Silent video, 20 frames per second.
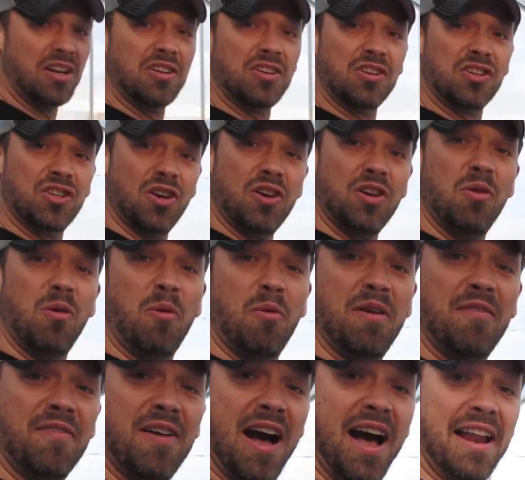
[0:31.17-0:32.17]
To show you what
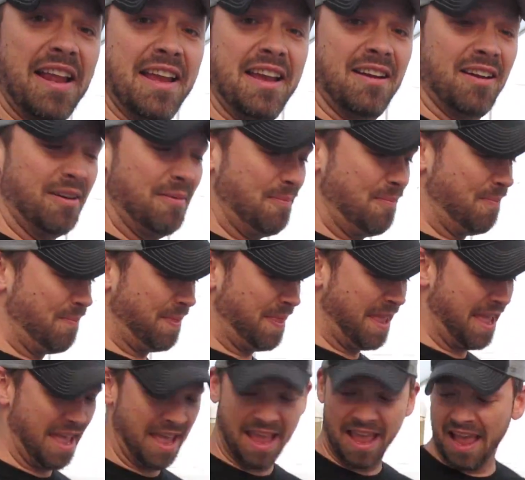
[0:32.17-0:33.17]
we've got here,
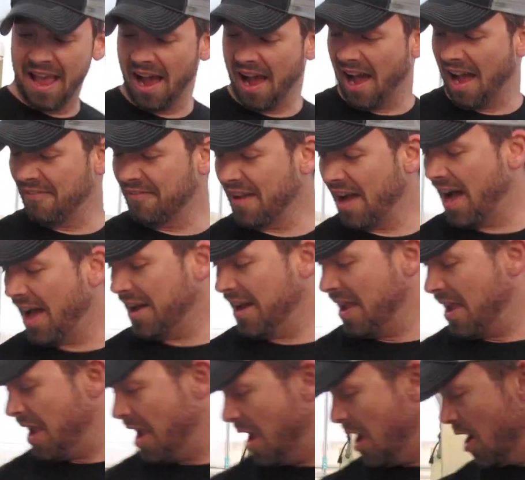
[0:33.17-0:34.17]
I've got
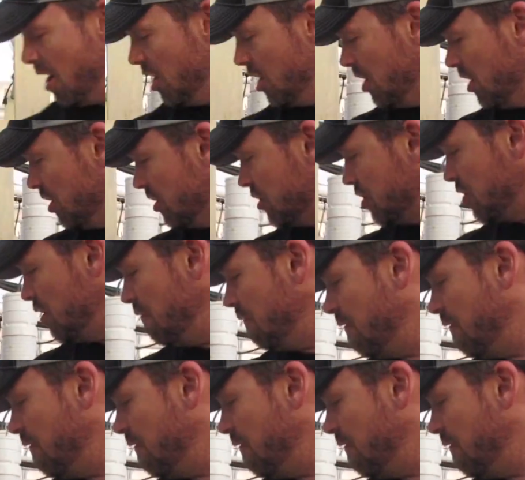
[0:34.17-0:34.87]
2